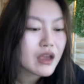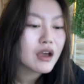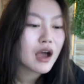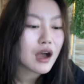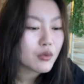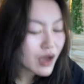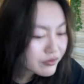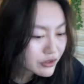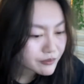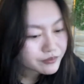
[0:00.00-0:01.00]

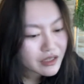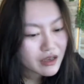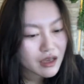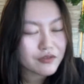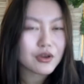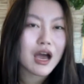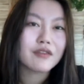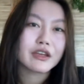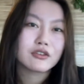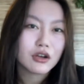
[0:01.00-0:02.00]
However, if you have a
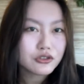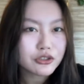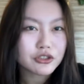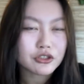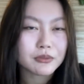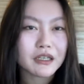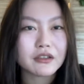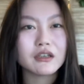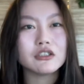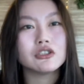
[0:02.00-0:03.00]
non-traditional
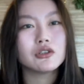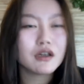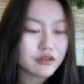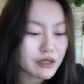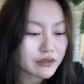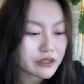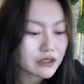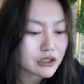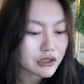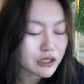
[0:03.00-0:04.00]
background, you don't have a relevant
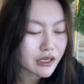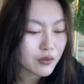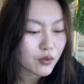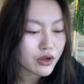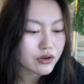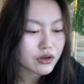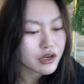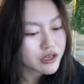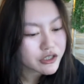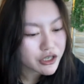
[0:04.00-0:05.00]
degree, or you're a
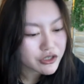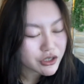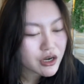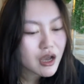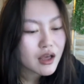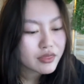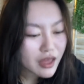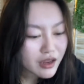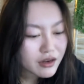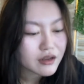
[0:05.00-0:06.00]
career changer,
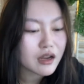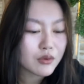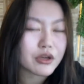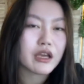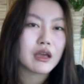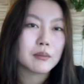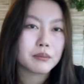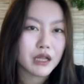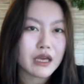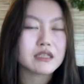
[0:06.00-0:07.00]
then networking
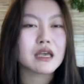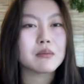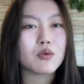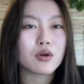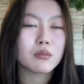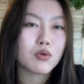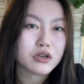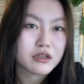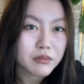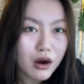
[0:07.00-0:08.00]
plays a more
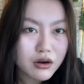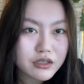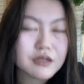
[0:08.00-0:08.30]
important part.